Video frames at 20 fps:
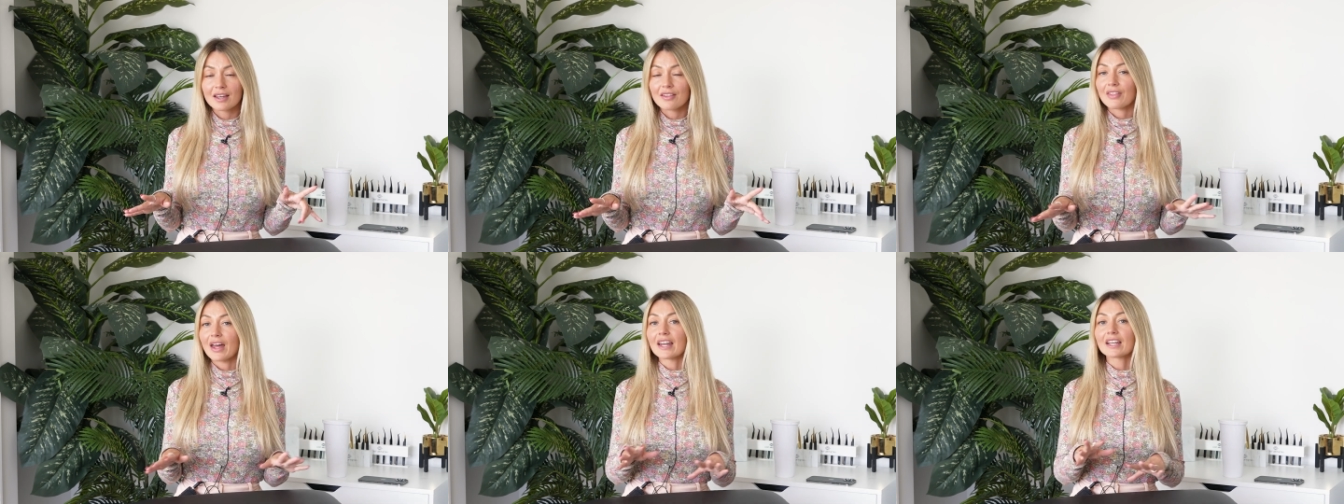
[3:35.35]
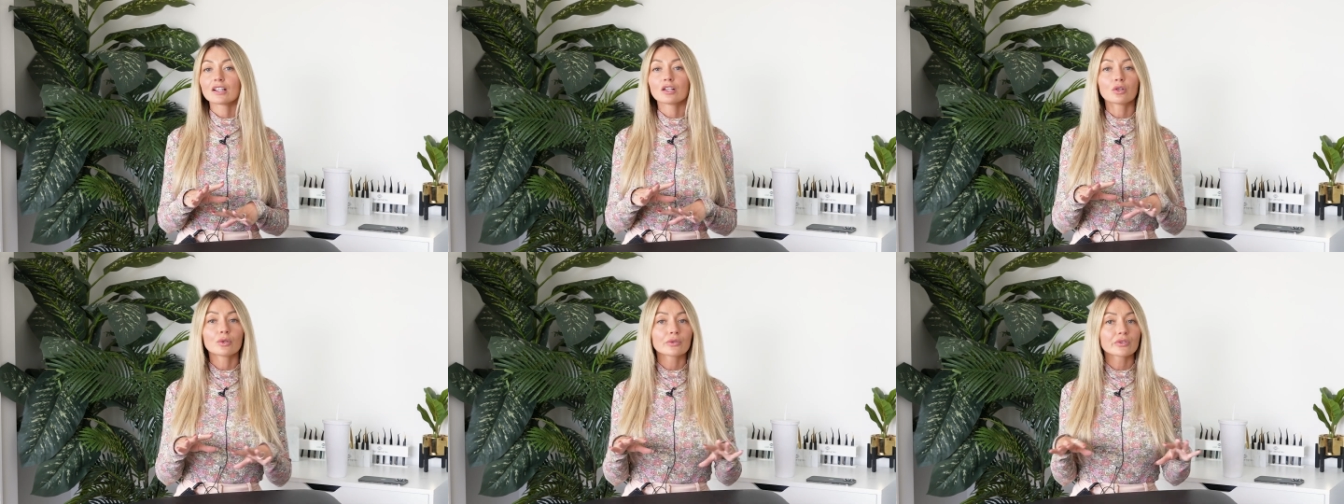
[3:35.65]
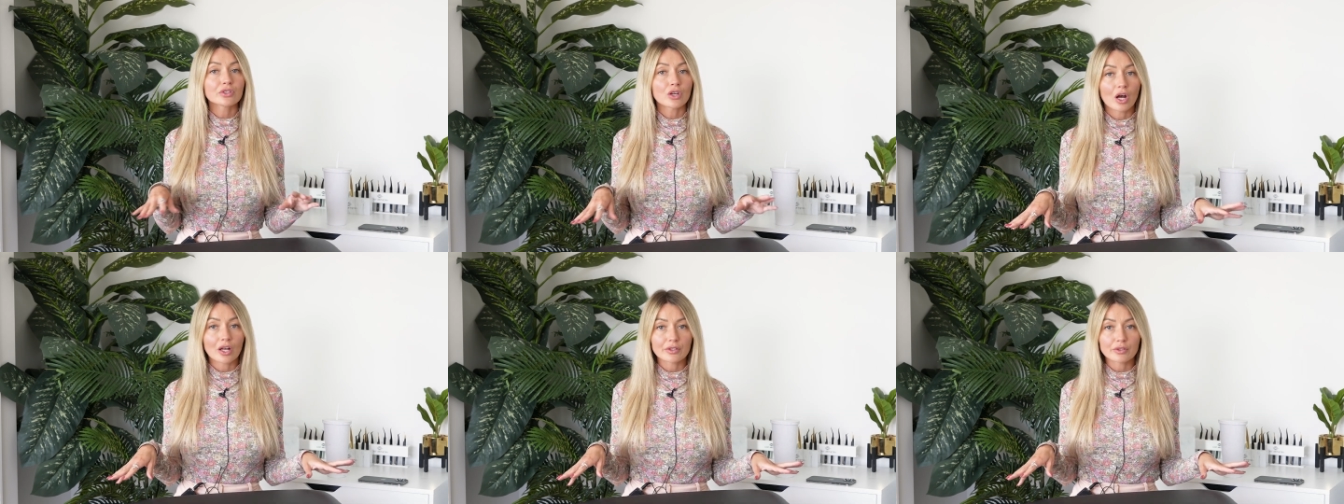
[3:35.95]
That
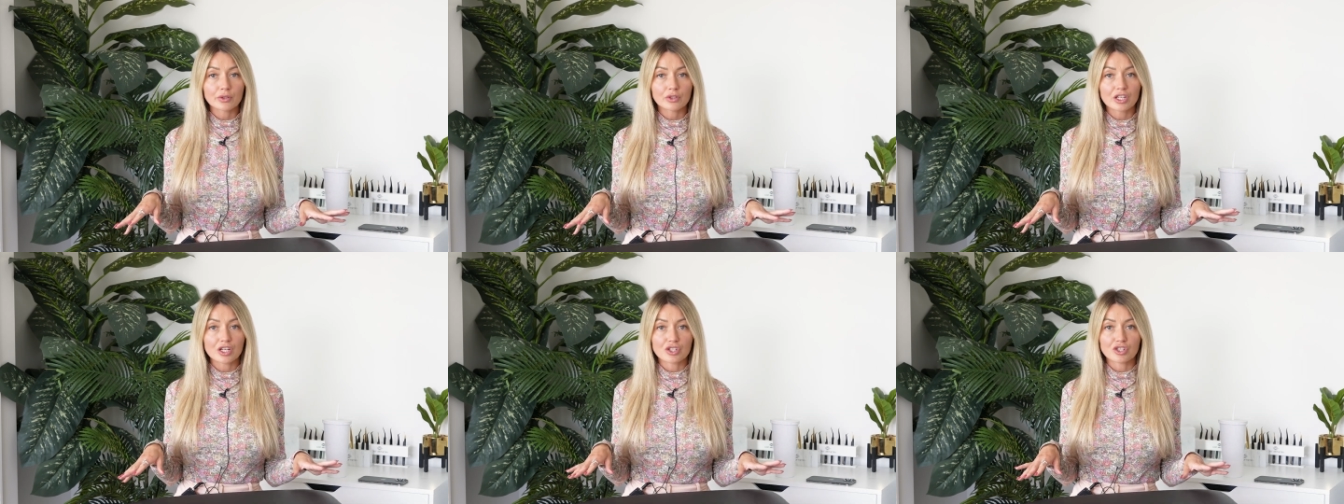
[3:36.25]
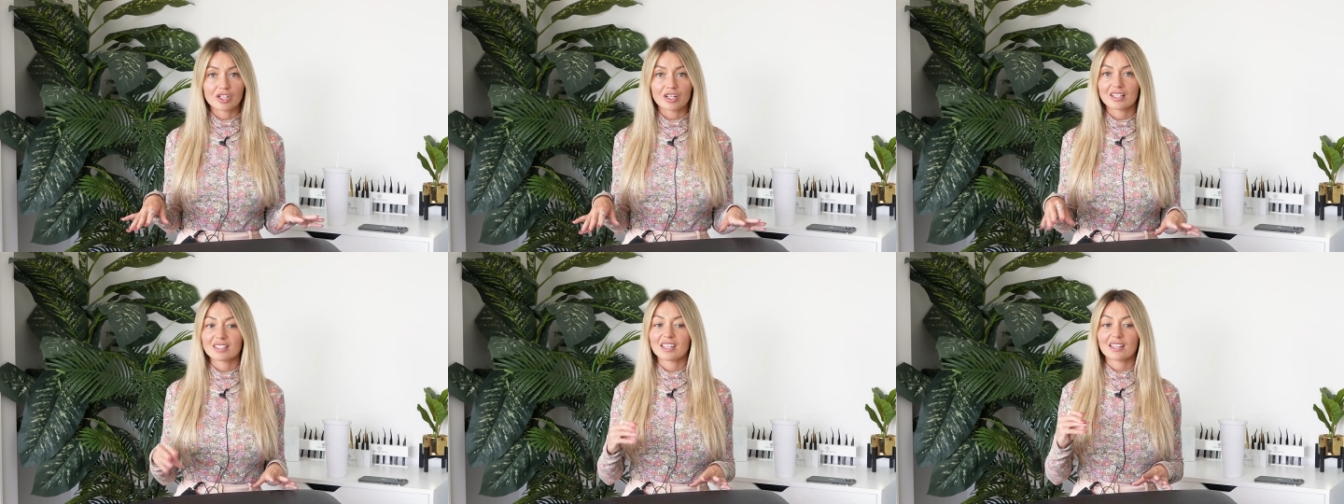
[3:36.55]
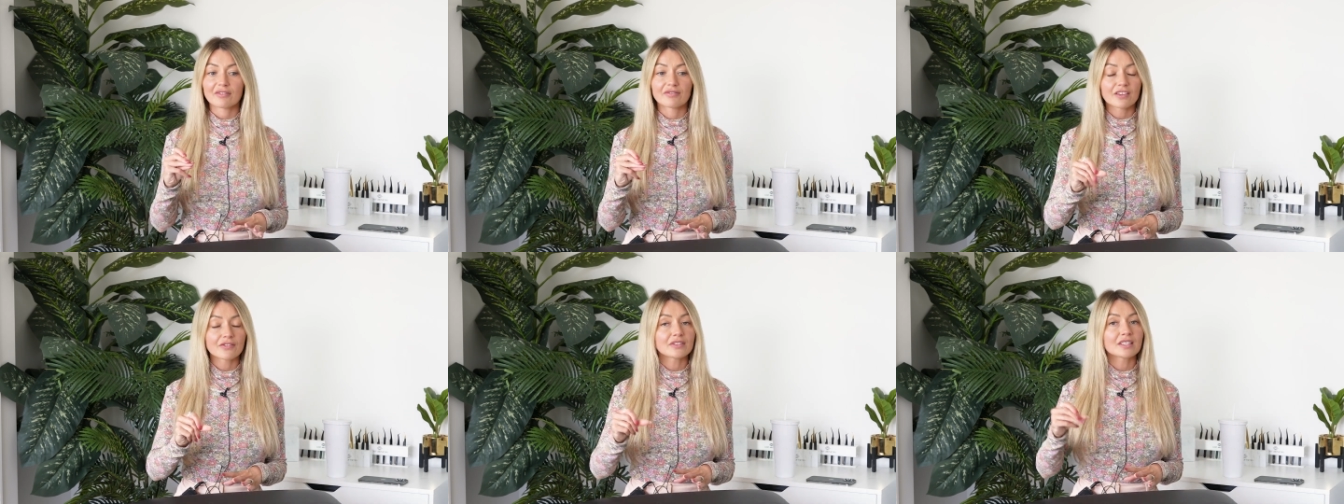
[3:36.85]
includes consultation. It's
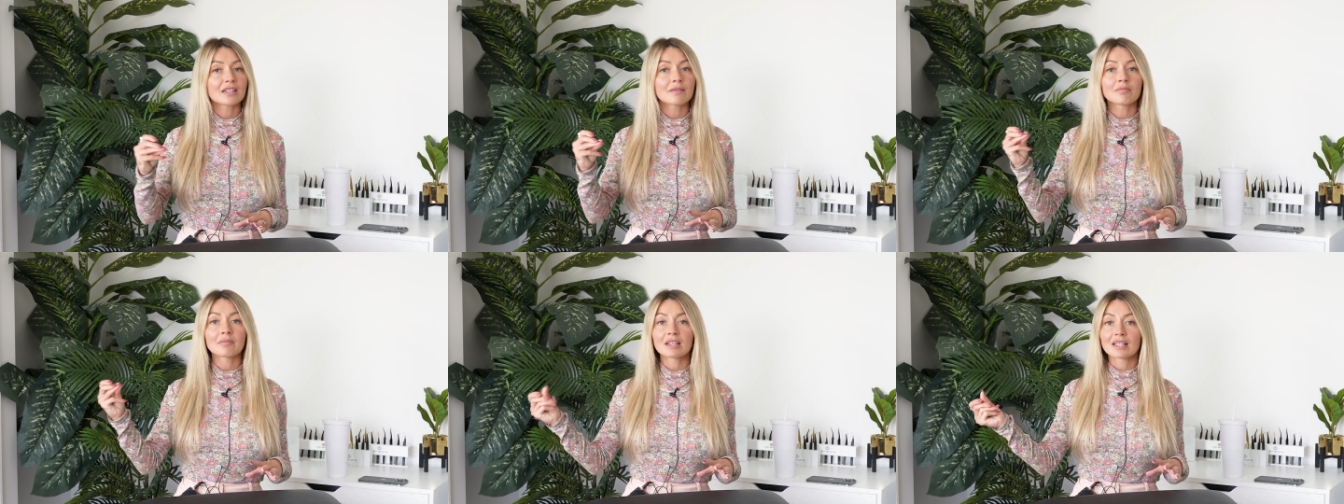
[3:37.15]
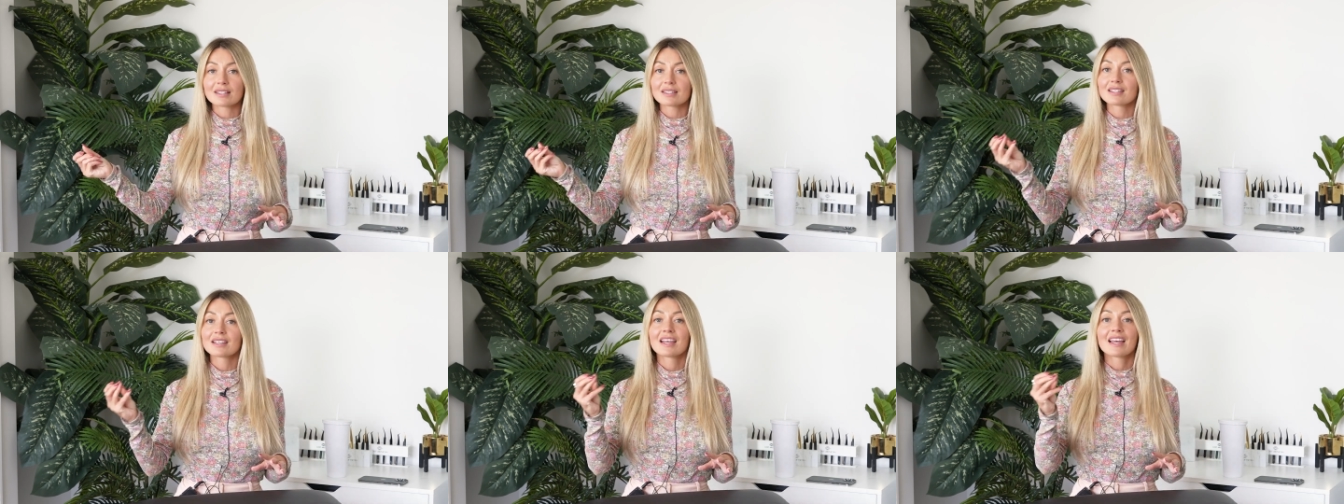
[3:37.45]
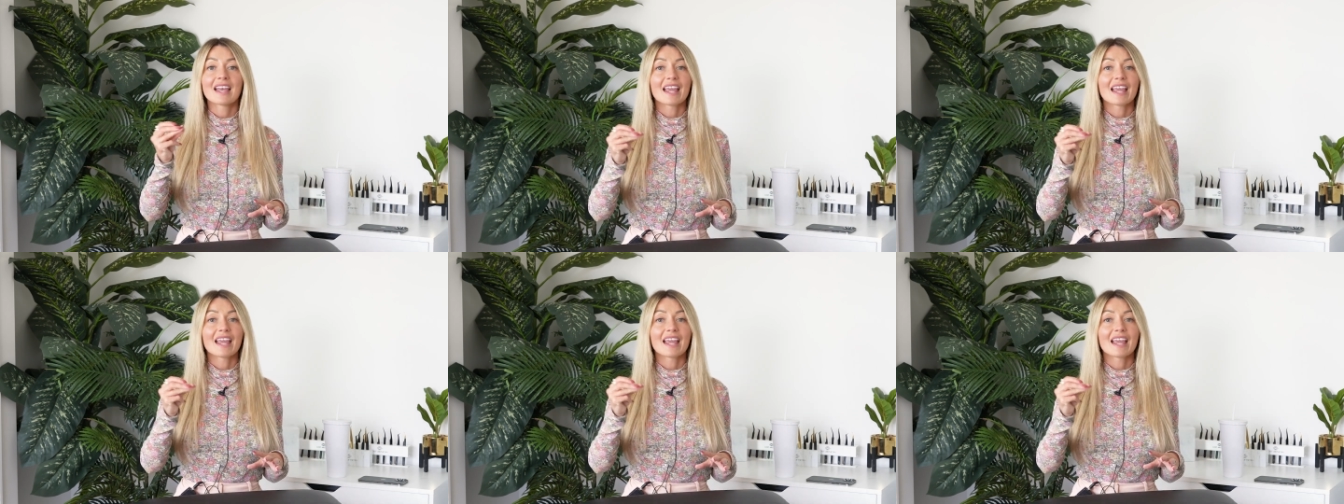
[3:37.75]
like 15 minutes